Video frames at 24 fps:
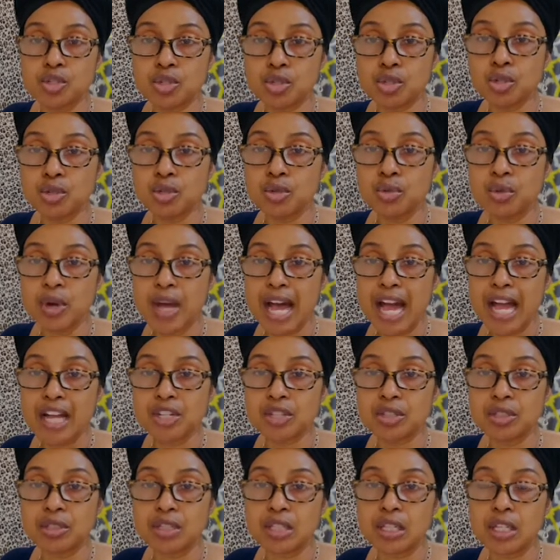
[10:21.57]
2
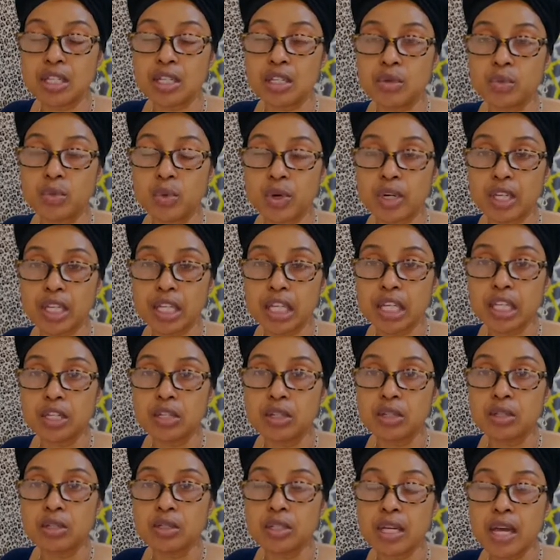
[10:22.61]
actually were
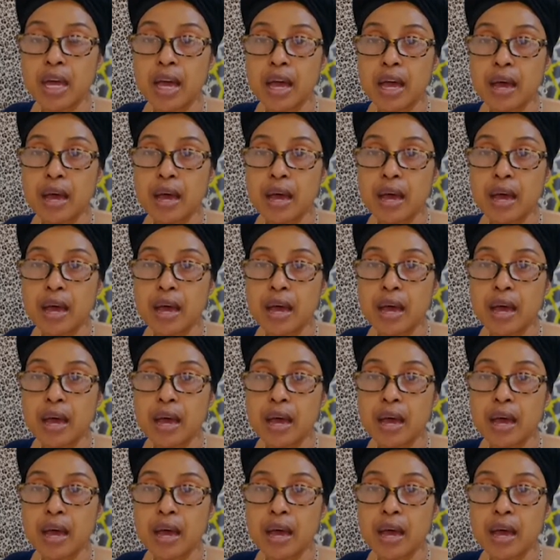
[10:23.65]
killed